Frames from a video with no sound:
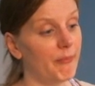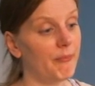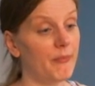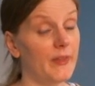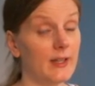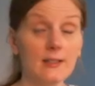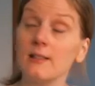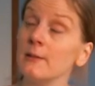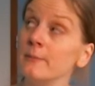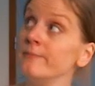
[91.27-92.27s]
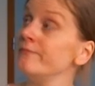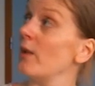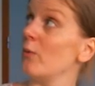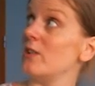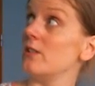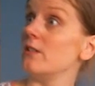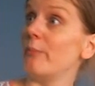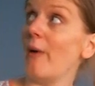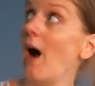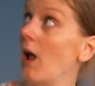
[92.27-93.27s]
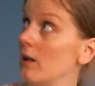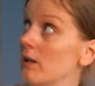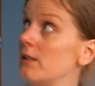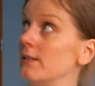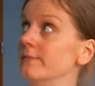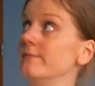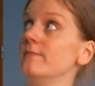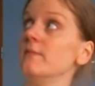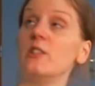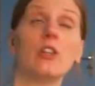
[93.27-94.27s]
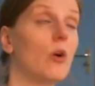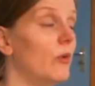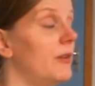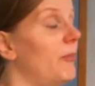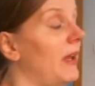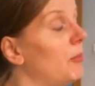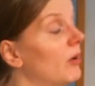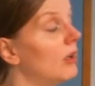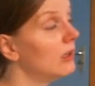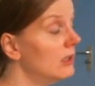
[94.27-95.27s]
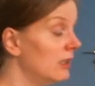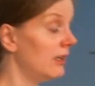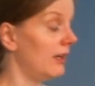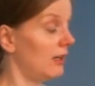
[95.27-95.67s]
this, which is a pulse. So with people in